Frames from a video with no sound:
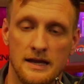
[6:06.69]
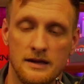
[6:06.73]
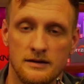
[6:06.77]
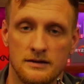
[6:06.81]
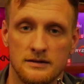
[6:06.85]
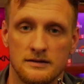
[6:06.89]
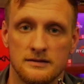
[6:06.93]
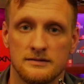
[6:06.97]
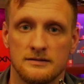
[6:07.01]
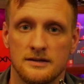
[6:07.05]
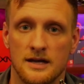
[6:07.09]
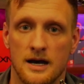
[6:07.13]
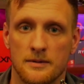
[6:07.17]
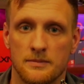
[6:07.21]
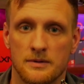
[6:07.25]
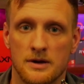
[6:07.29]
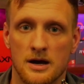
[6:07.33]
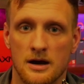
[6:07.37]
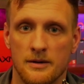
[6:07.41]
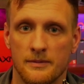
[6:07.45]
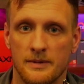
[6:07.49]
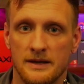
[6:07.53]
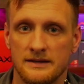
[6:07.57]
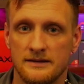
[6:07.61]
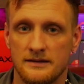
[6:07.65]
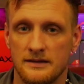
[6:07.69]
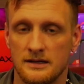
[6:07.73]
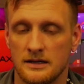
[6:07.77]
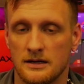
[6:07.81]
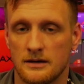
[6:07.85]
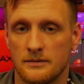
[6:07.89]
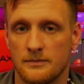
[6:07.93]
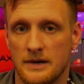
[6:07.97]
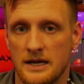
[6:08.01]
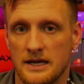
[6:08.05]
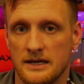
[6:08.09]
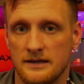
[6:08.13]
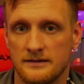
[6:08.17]
You can stop commenting
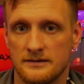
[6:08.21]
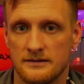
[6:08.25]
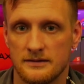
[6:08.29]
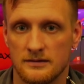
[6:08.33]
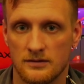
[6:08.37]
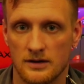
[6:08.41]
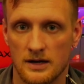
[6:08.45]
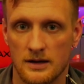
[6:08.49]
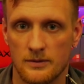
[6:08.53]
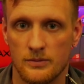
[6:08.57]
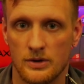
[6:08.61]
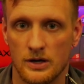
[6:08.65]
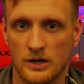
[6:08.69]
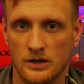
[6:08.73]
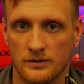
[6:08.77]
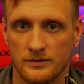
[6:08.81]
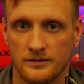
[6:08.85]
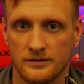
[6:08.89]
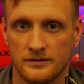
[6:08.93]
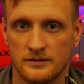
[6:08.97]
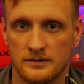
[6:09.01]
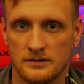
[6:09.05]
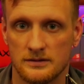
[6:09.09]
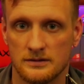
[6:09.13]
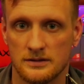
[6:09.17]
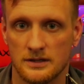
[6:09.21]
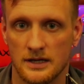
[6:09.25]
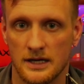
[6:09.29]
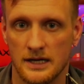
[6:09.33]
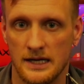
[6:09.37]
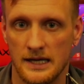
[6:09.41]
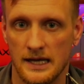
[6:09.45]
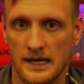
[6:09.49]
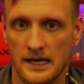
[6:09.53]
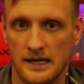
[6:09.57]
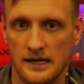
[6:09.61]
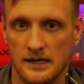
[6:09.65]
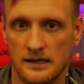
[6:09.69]
on my Instagram post. I
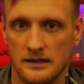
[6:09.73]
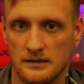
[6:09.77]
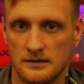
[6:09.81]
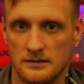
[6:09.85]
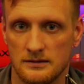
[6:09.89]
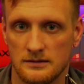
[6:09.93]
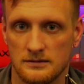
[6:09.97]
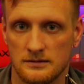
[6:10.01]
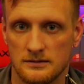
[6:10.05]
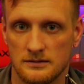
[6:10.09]
get it.